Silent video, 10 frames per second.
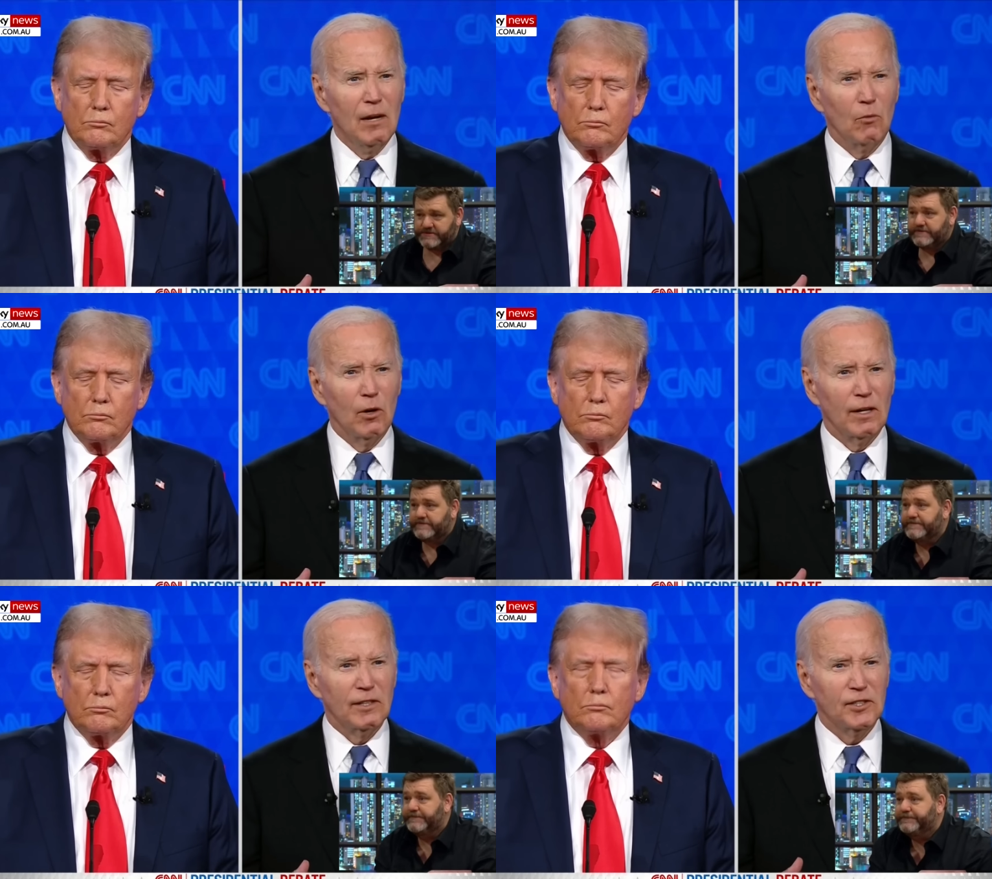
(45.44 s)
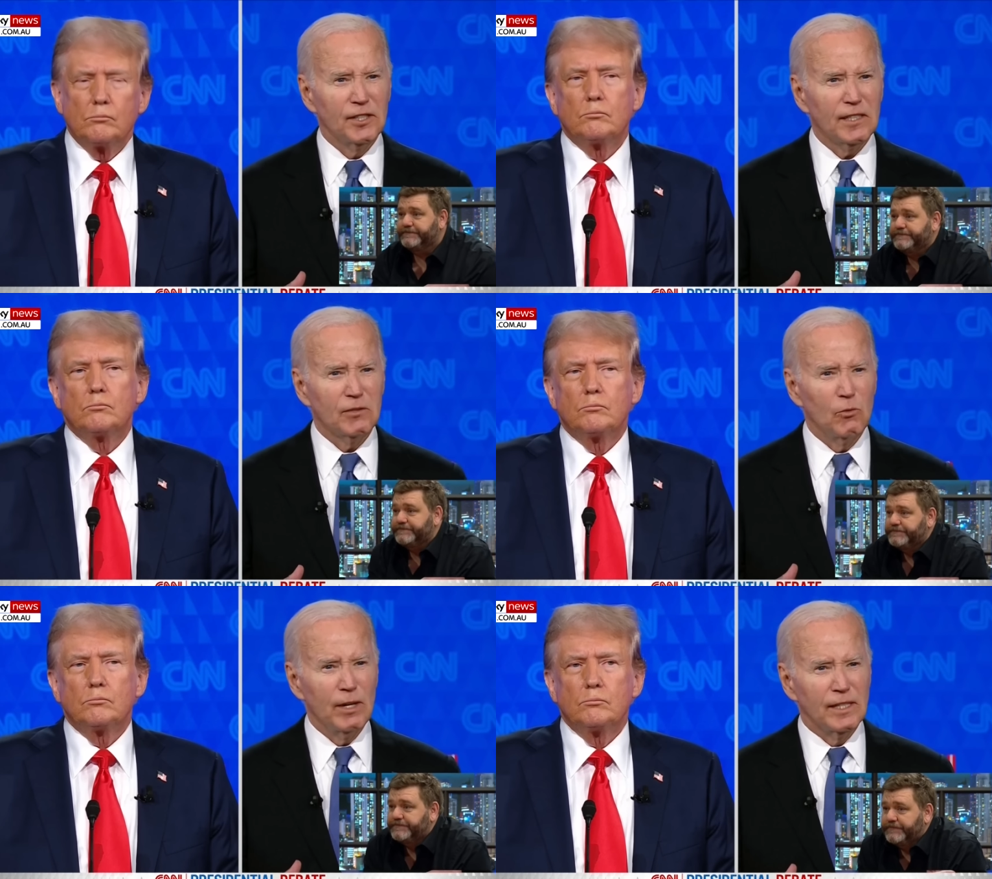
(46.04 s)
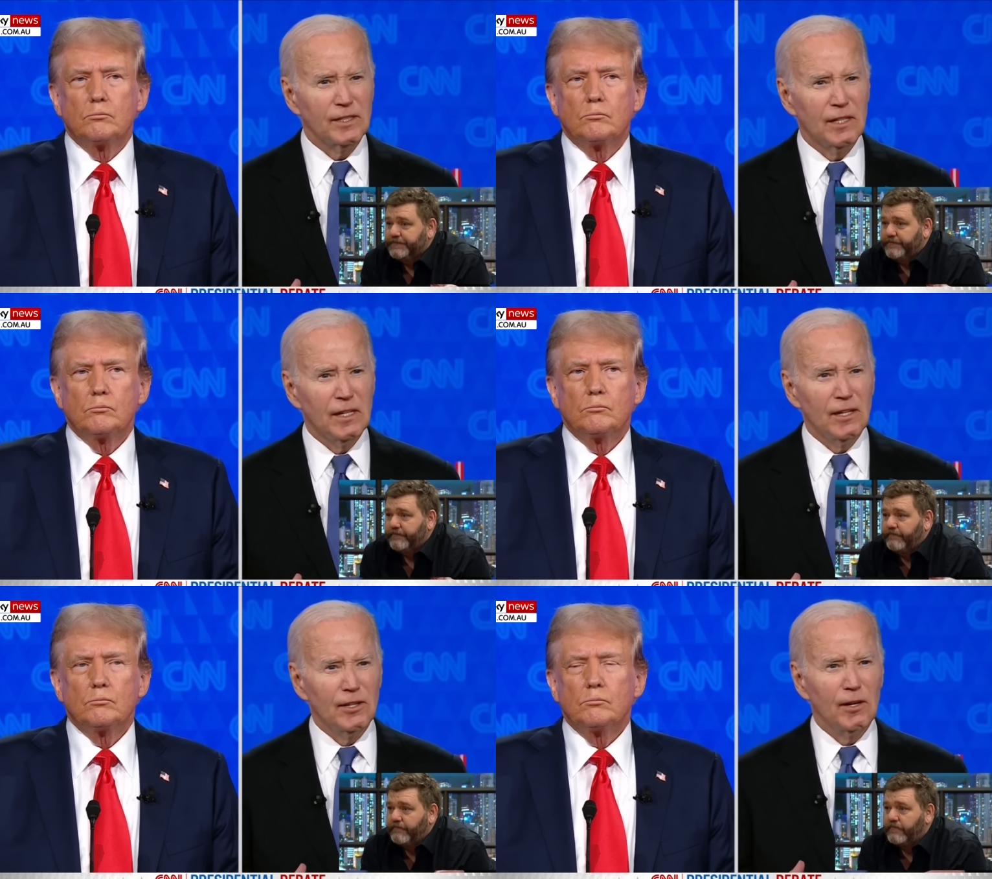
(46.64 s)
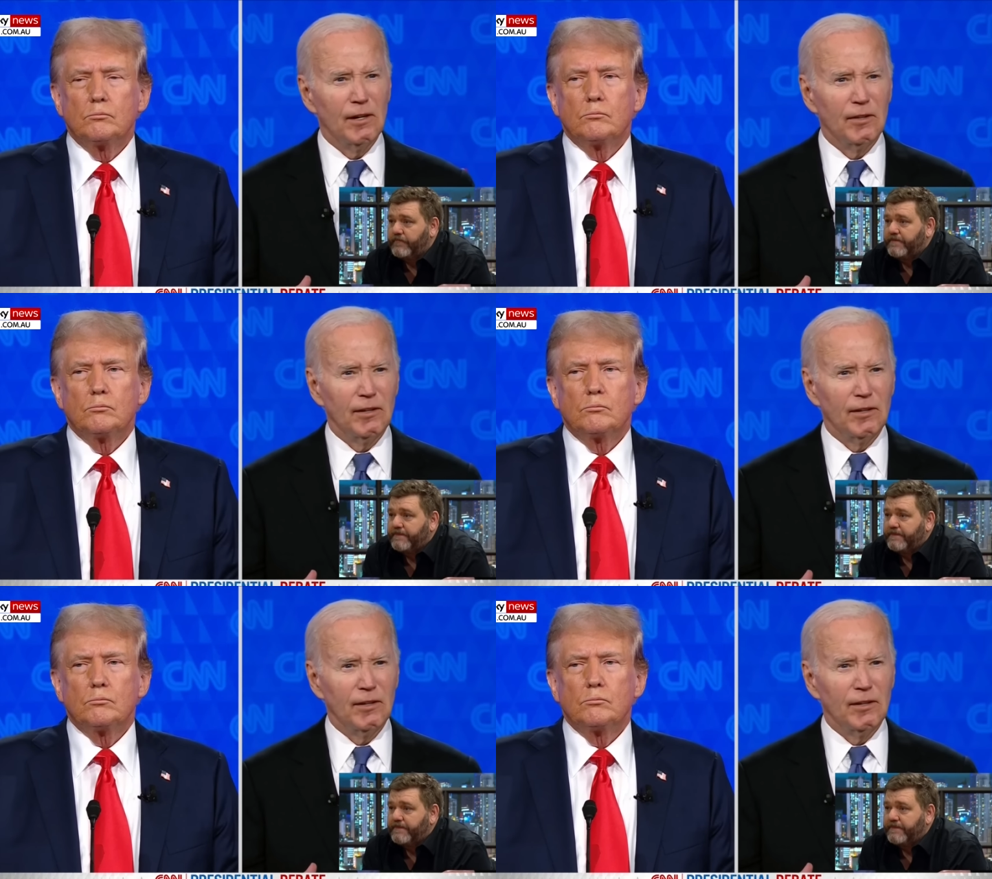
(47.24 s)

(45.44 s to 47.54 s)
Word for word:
Speaker 1: Where in six weeks, you,